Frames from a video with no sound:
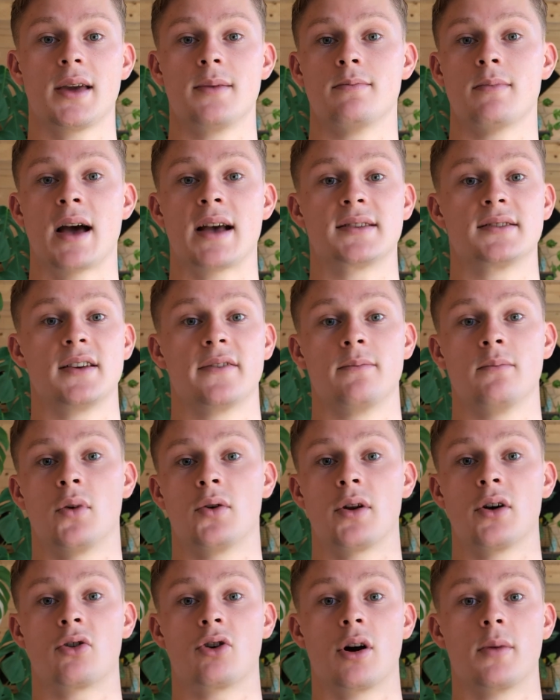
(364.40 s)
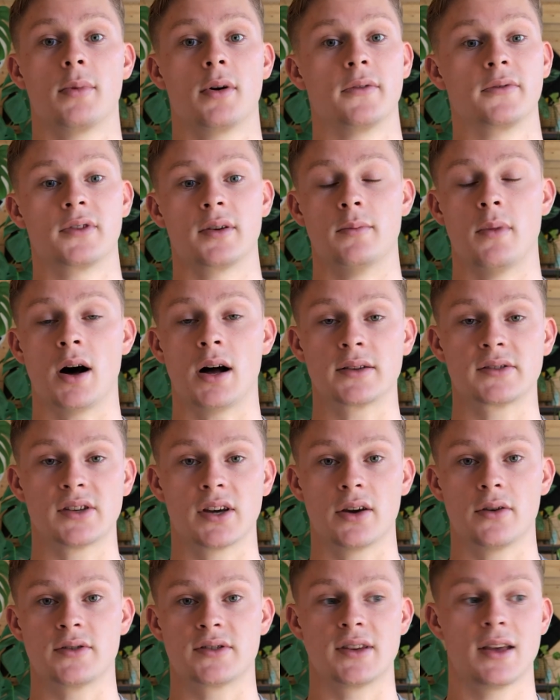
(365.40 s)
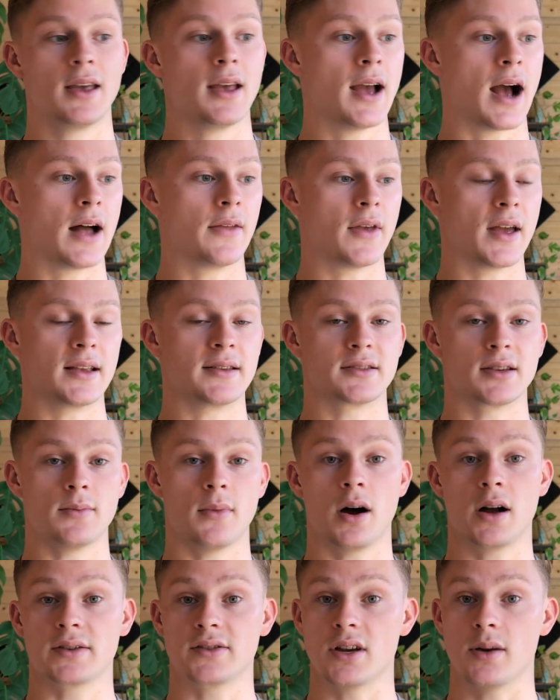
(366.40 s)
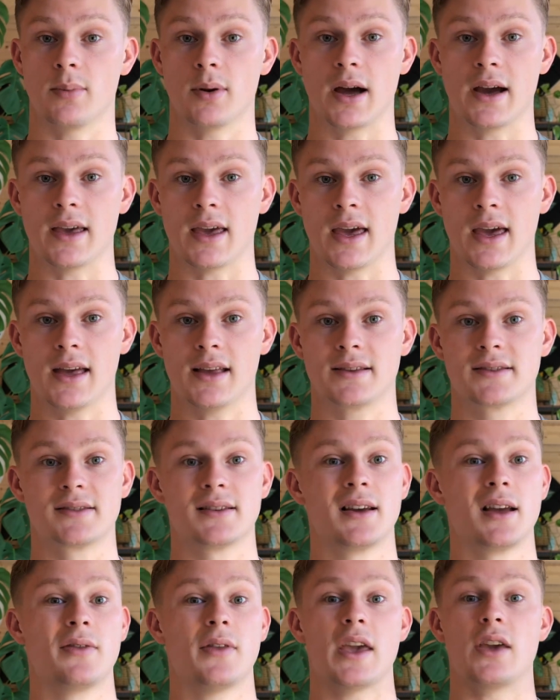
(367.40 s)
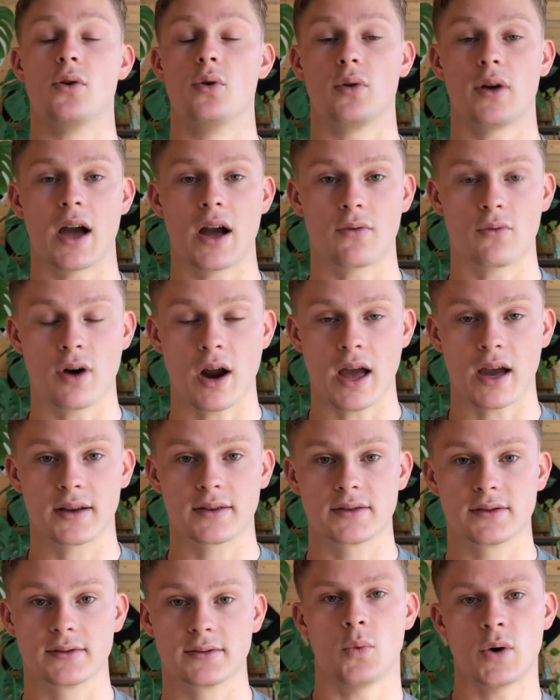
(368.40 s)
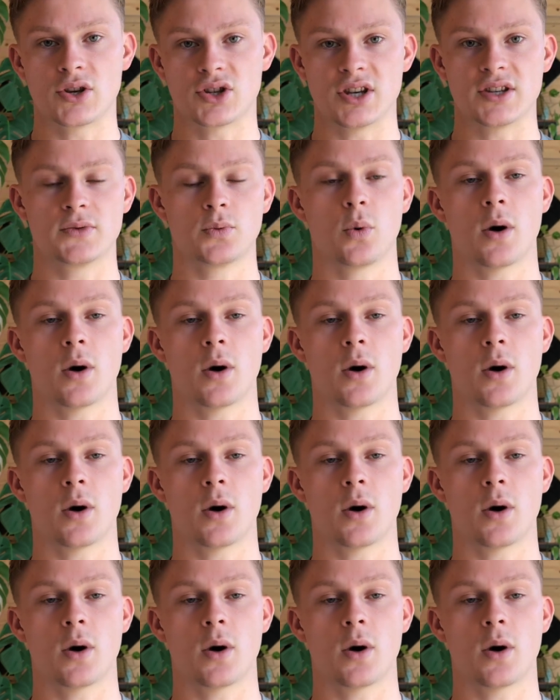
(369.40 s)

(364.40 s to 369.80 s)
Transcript: a massive monocrop of tomatoes, and then tomato blight hits, they all get wrecked. Which is